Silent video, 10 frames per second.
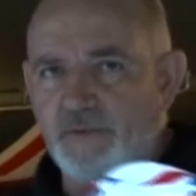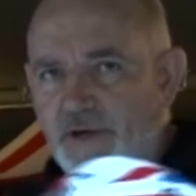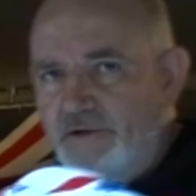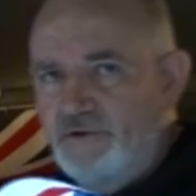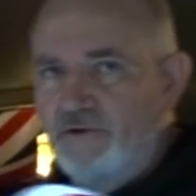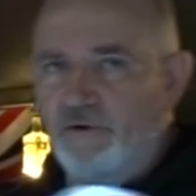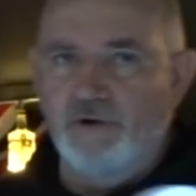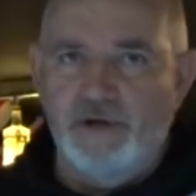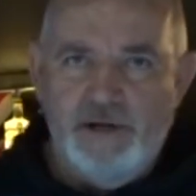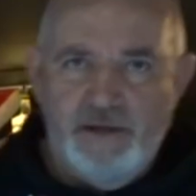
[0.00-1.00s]
make sure
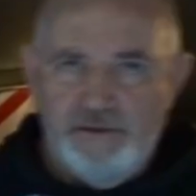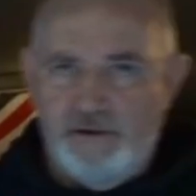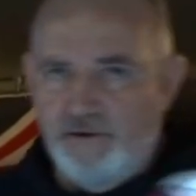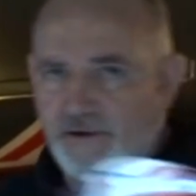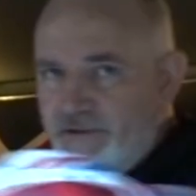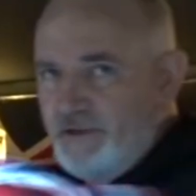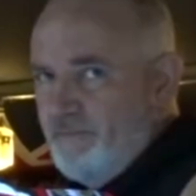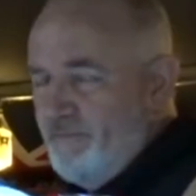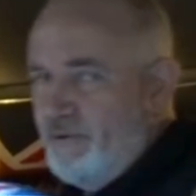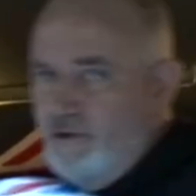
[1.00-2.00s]
they're actually
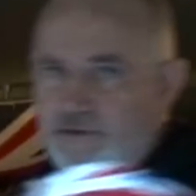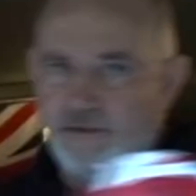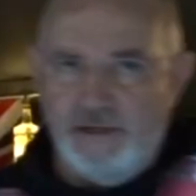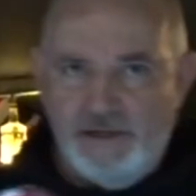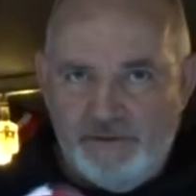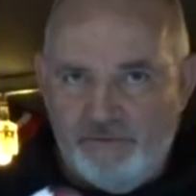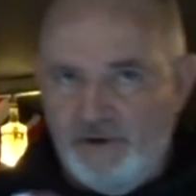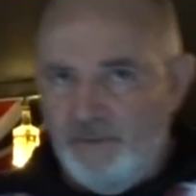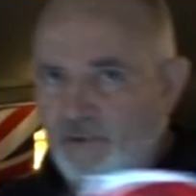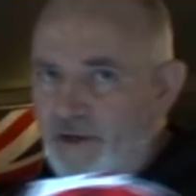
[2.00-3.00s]
put at the
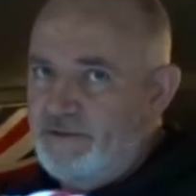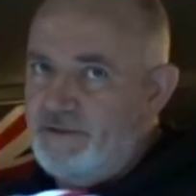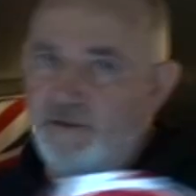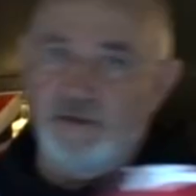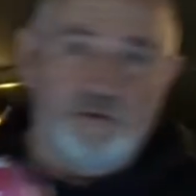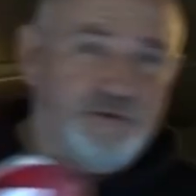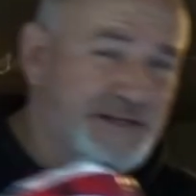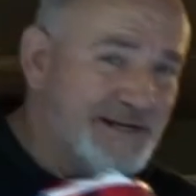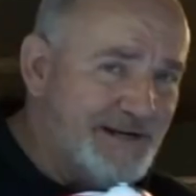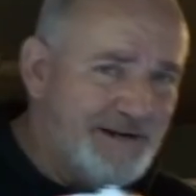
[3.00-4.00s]
right place, so that you're
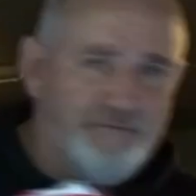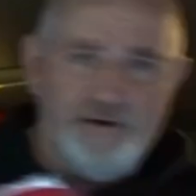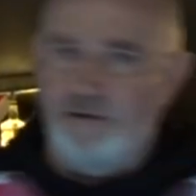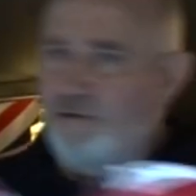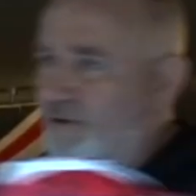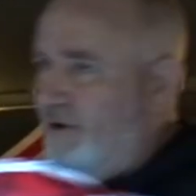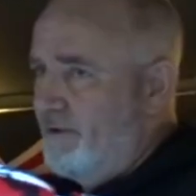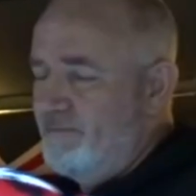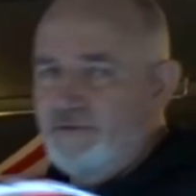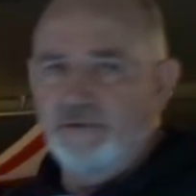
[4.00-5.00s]
delivering your
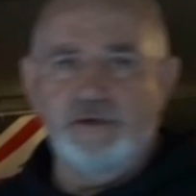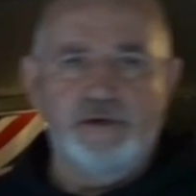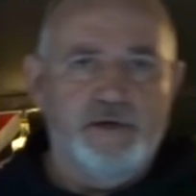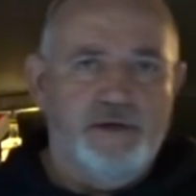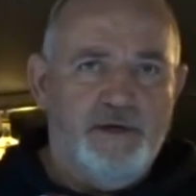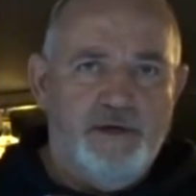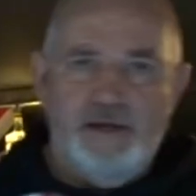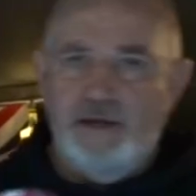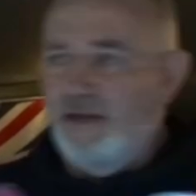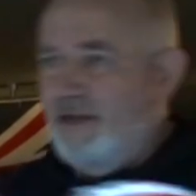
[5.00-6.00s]
arms
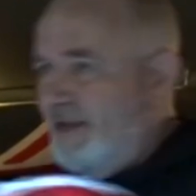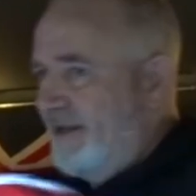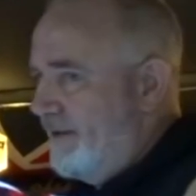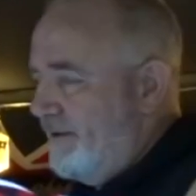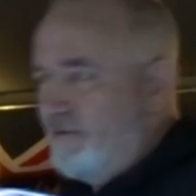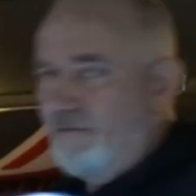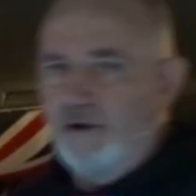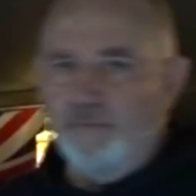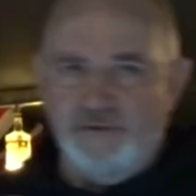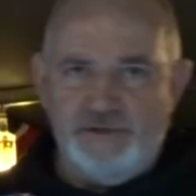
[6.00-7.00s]
in the
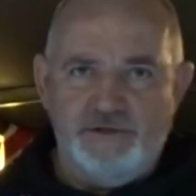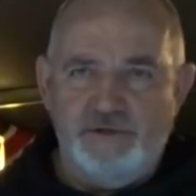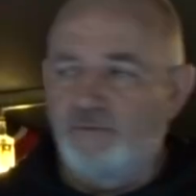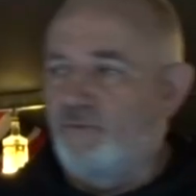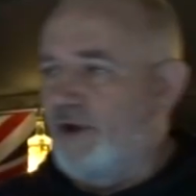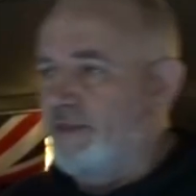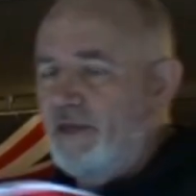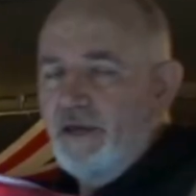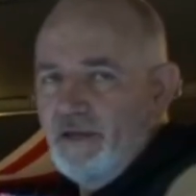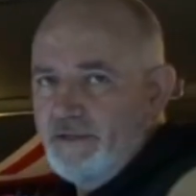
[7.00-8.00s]
right position when they're
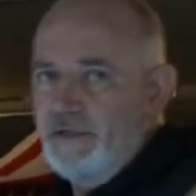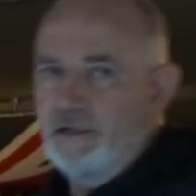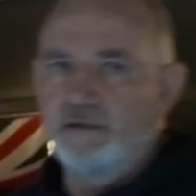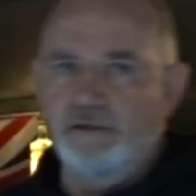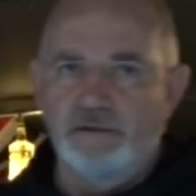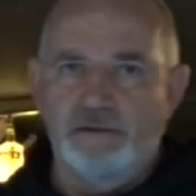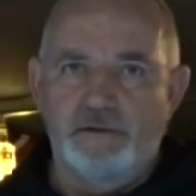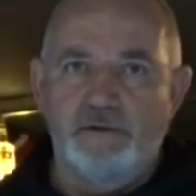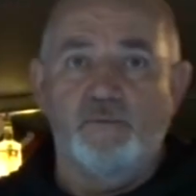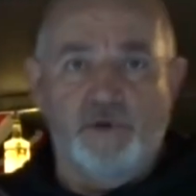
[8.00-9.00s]
hitting
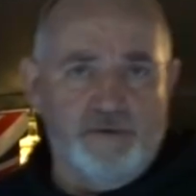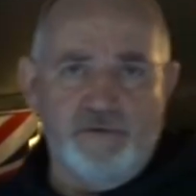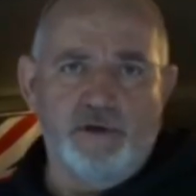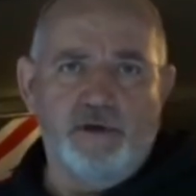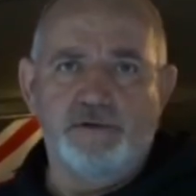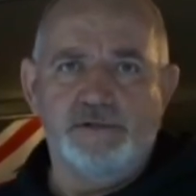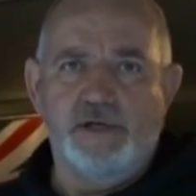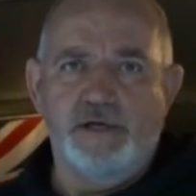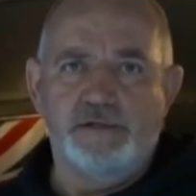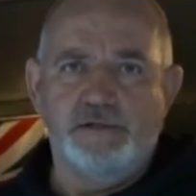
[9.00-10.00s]
whatever you're going to
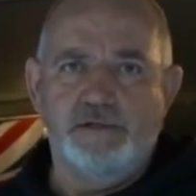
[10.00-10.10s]
hit.